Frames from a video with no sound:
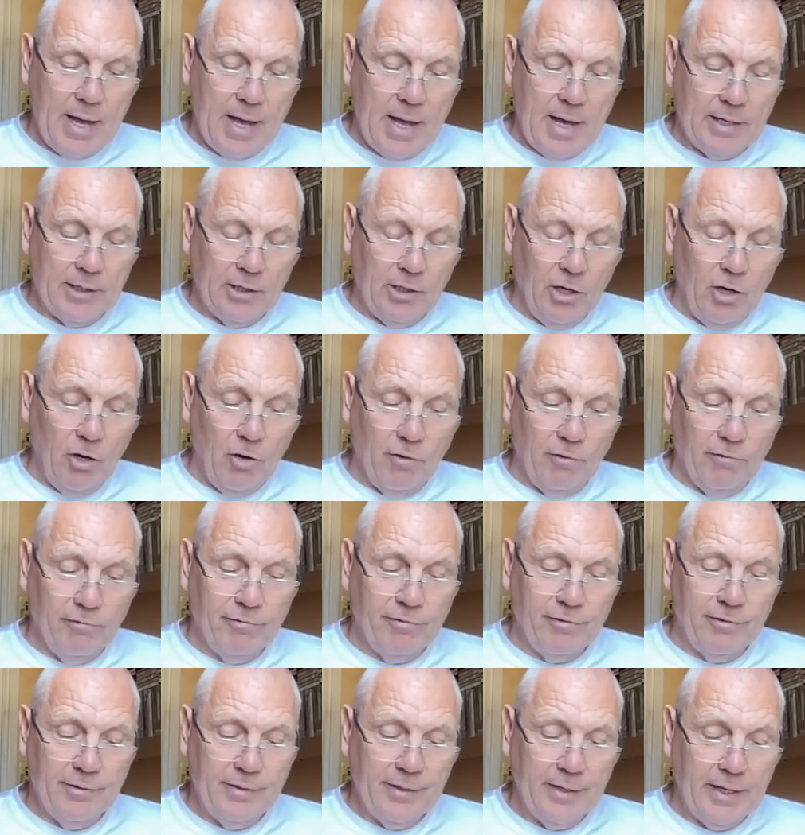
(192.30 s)
and
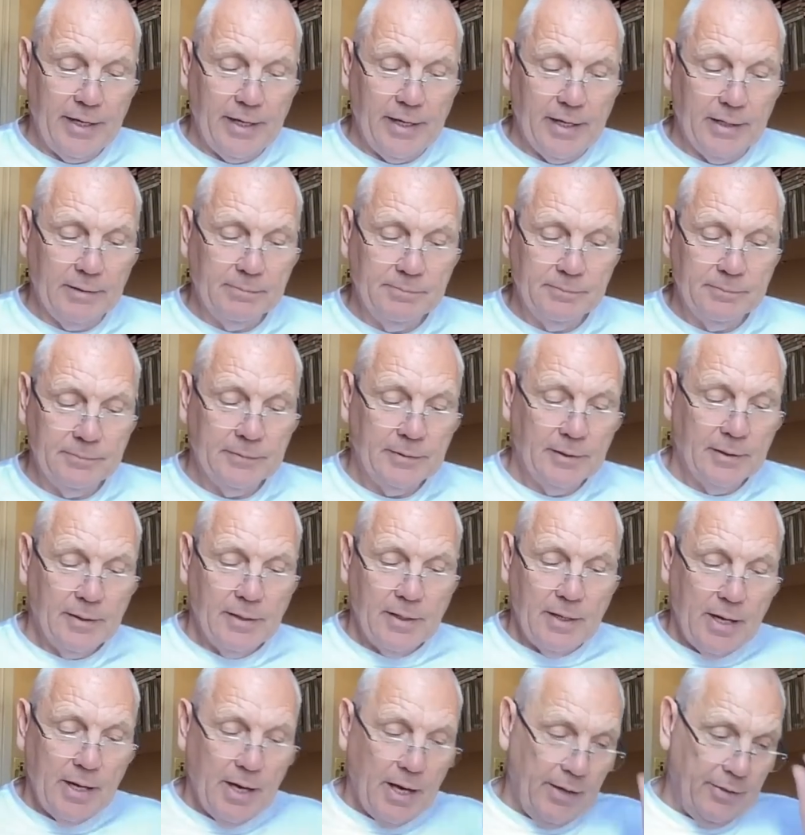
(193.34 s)
love here.
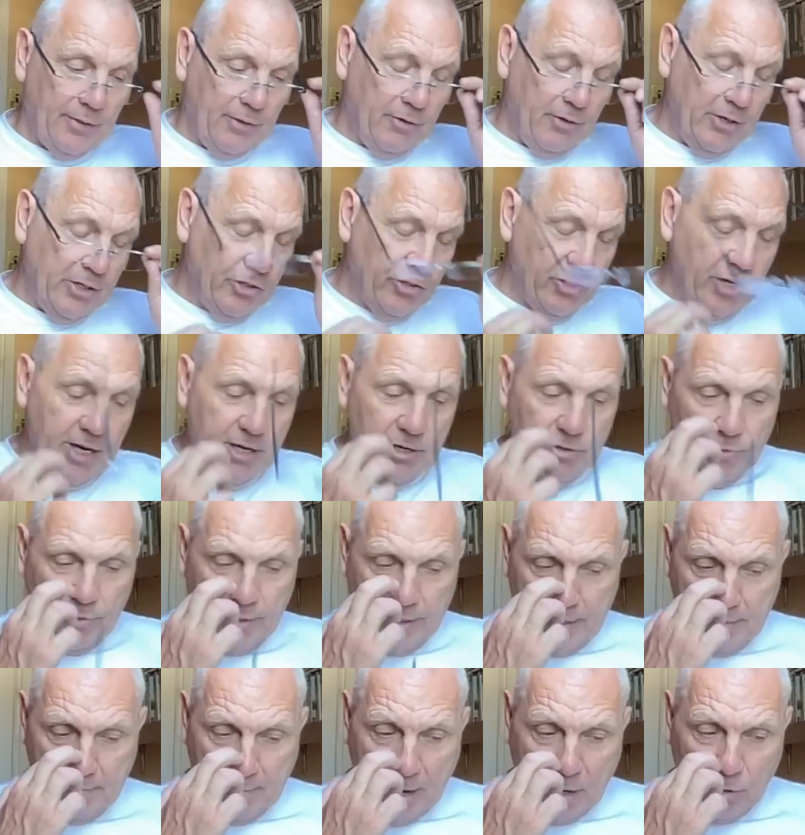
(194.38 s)
And there is
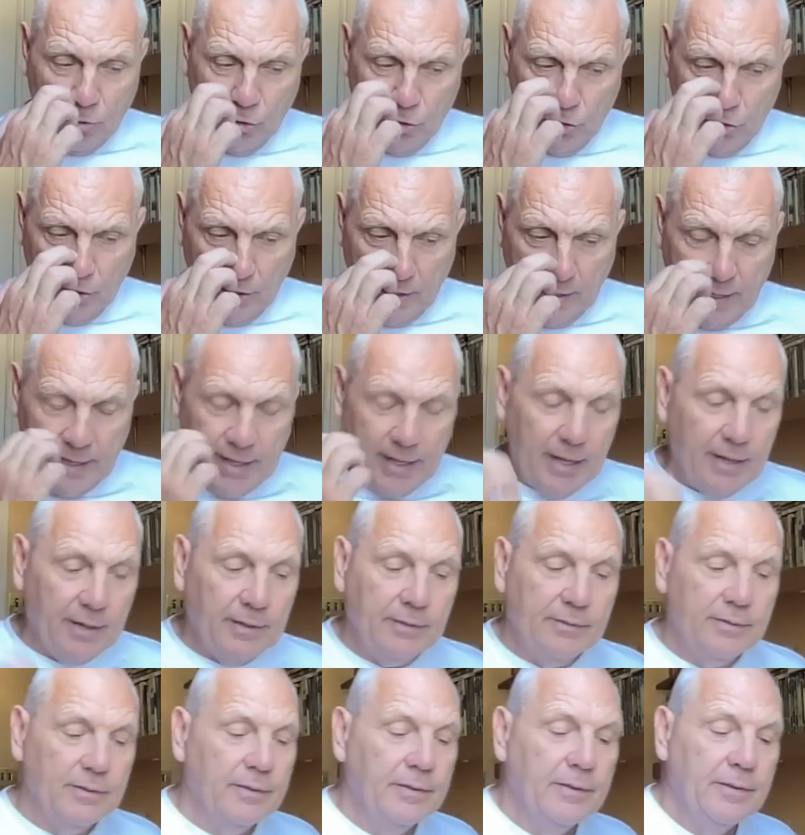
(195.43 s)
genuine emotion here,
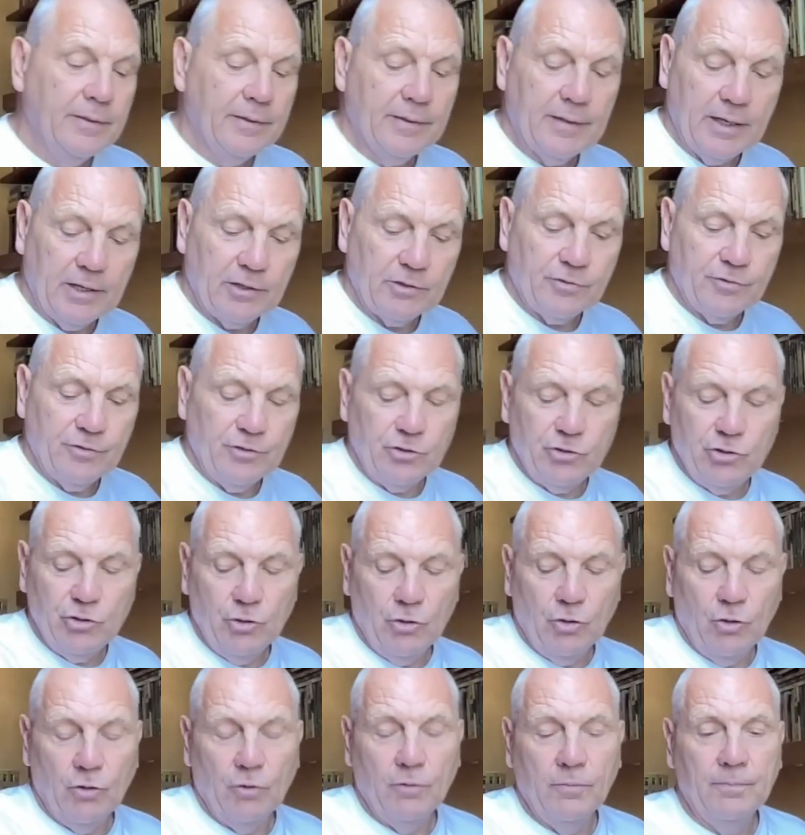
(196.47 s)
that's for
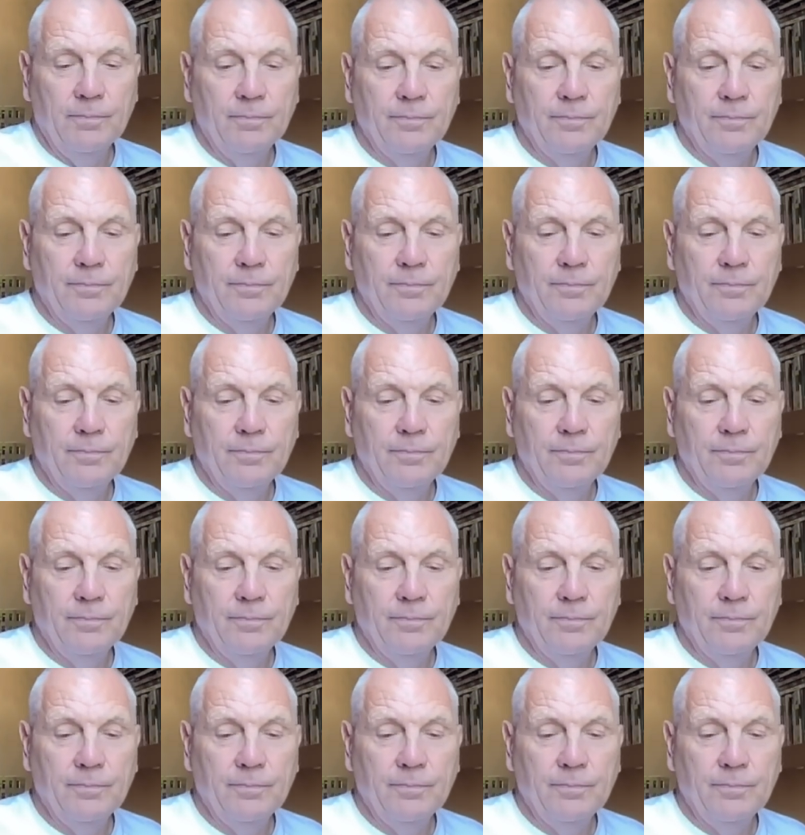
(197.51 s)
sure.